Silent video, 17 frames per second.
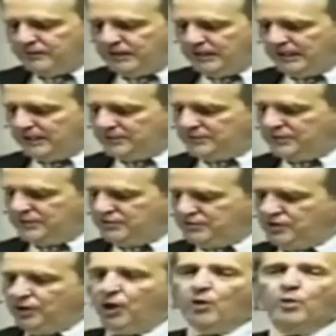to realize
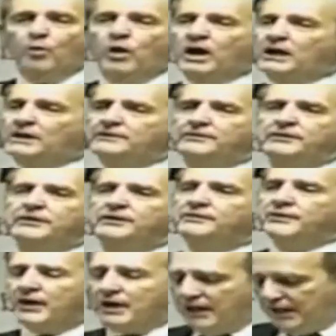that no one
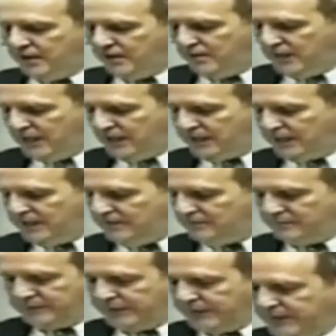in the hierarchy
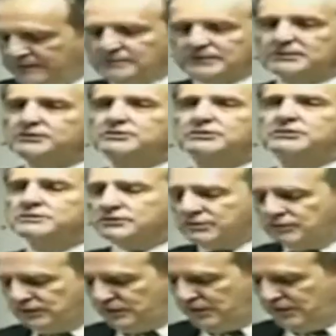of the Catholic
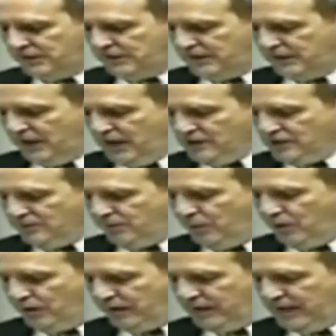Church has
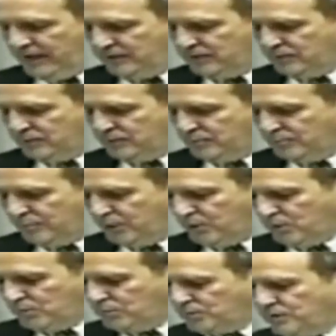spoken out to
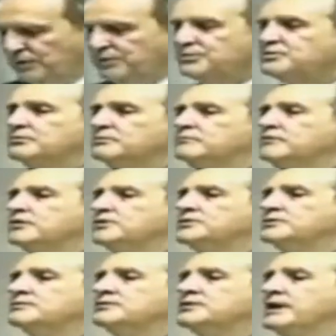oppose his
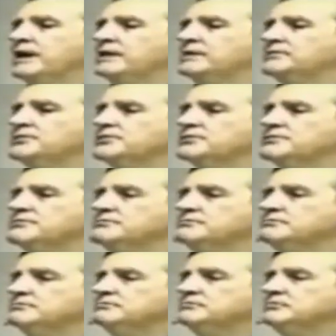subversive stance.
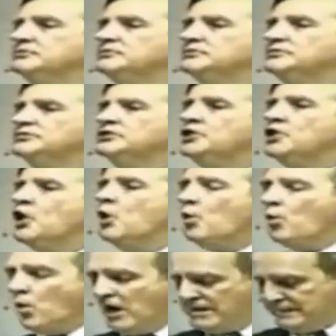
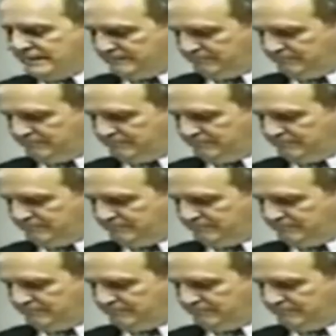No one.